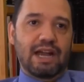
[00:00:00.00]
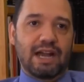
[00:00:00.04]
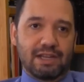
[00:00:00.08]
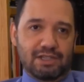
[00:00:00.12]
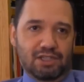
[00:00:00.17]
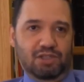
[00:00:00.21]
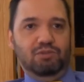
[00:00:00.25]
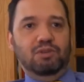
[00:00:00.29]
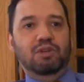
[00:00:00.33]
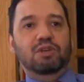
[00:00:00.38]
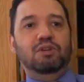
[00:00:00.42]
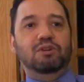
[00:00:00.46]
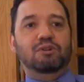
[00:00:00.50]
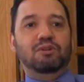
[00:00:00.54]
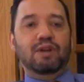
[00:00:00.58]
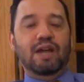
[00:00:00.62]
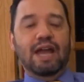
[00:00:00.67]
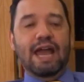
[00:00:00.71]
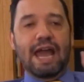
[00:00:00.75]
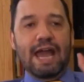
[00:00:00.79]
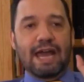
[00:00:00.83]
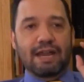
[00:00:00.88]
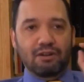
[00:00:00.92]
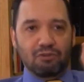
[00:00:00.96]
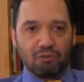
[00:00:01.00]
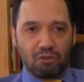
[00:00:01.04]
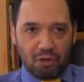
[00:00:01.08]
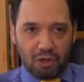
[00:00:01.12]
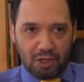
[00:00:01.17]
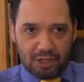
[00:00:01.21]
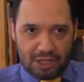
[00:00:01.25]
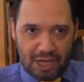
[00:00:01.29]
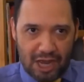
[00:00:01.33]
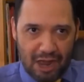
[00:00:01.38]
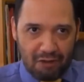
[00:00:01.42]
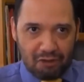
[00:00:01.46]
Oswego, and
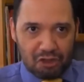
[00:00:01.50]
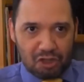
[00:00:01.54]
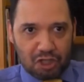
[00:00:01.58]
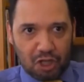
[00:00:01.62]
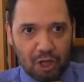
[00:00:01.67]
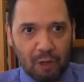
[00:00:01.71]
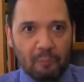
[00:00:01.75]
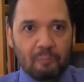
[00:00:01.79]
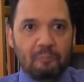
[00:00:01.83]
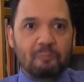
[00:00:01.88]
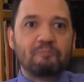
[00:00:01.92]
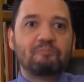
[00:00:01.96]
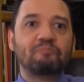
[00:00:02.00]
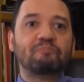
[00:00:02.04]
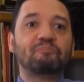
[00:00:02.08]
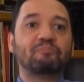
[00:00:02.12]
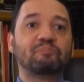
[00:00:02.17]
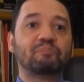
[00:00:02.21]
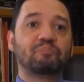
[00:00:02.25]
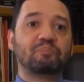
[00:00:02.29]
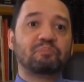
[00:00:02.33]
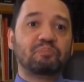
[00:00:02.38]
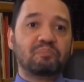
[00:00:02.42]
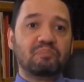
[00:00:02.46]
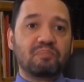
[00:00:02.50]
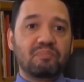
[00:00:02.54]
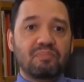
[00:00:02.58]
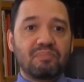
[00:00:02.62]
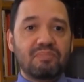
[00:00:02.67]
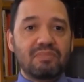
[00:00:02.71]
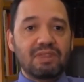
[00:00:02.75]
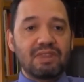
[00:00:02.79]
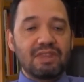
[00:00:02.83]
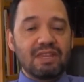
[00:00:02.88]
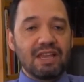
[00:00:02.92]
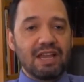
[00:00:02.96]
Aurora Township.
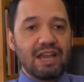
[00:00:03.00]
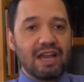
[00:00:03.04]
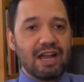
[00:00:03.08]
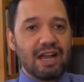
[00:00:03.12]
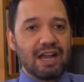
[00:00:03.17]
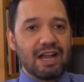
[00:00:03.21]
the,